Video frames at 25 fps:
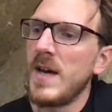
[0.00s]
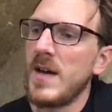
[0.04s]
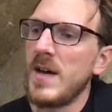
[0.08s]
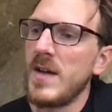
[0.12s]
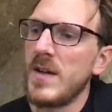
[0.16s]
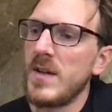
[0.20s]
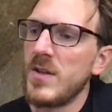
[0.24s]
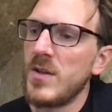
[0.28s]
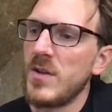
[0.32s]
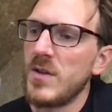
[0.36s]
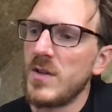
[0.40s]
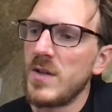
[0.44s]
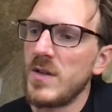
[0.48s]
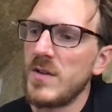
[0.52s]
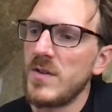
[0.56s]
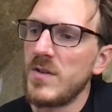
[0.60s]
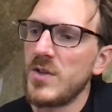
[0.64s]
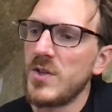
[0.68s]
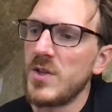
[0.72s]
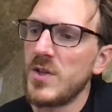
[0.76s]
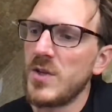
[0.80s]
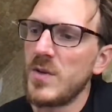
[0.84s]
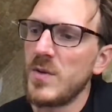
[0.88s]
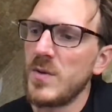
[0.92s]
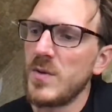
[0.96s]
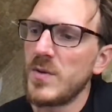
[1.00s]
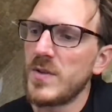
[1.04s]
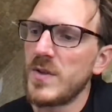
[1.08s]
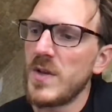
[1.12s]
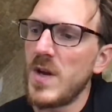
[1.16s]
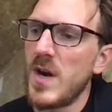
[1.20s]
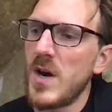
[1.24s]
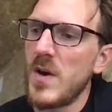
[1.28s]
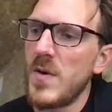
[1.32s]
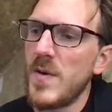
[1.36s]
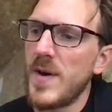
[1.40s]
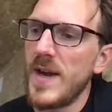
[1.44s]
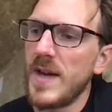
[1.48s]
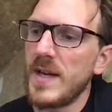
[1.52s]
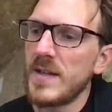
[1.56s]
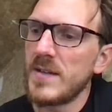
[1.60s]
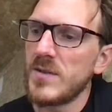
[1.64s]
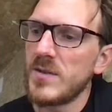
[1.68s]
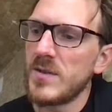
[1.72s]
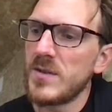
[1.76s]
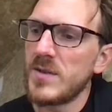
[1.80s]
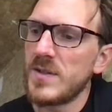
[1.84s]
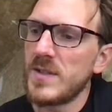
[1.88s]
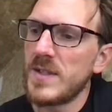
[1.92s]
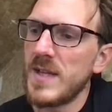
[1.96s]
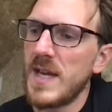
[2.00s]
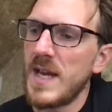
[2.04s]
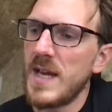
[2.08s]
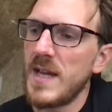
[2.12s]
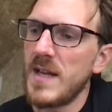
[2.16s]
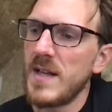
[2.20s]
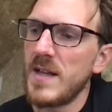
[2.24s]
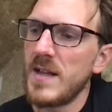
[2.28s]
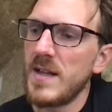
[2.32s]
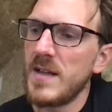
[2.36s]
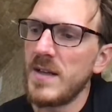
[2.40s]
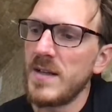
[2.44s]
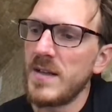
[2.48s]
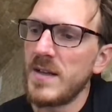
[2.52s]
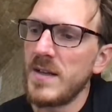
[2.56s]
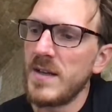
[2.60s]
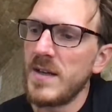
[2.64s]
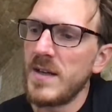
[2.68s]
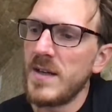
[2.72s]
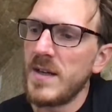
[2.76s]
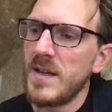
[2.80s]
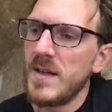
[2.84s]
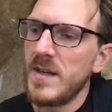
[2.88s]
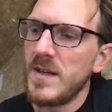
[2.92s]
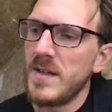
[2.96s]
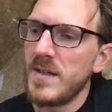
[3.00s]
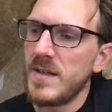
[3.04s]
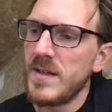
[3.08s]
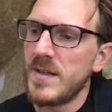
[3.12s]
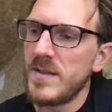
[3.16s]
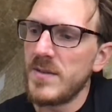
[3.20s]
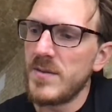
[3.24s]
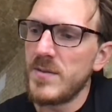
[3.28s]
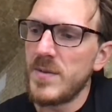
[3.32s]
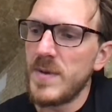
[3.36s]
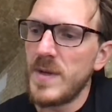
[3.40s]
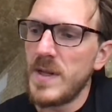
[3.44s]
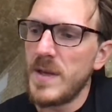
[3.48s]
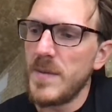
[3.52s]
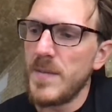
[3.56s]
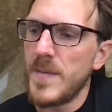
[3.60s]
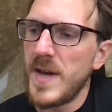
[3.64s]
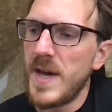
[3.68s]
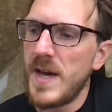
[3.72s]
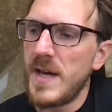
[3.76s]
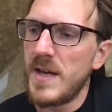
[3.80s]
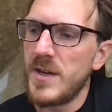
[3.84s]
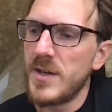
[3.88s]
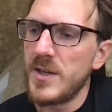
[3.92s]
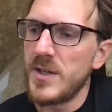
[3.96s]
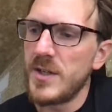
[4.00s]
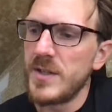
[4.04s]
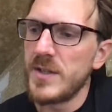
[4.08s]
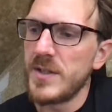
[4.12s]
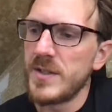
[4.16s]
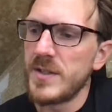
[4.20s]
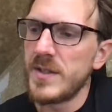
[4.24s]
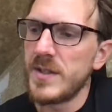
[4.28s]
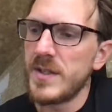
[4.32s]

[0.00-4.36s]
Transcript: you can choose RX or scaled, doesn't really matter.